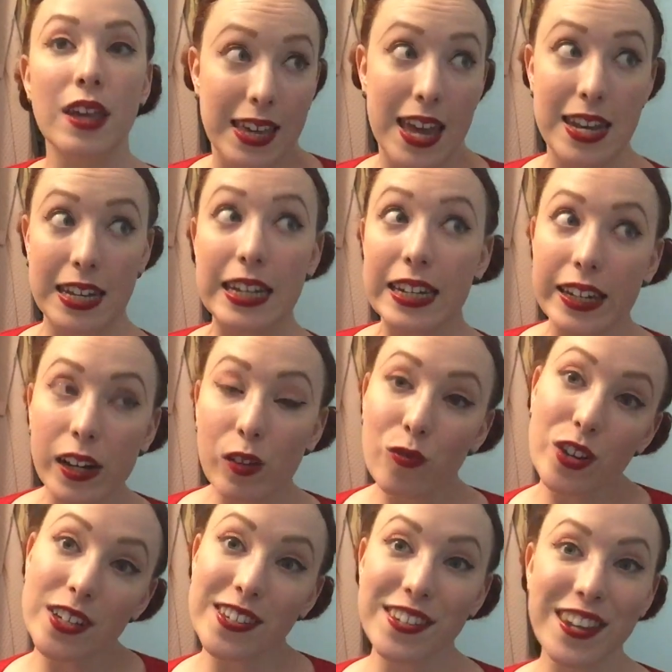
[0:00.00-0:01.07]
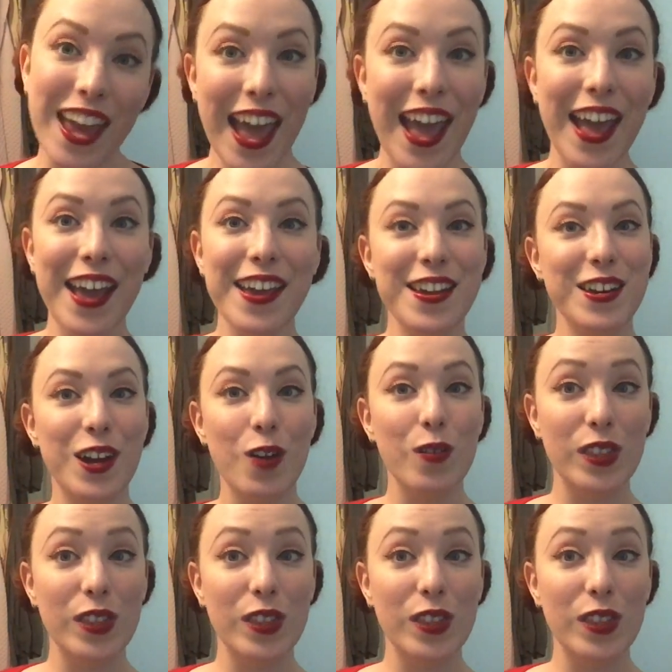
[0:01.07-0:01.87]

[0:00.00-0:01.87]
getting a little risque, you know,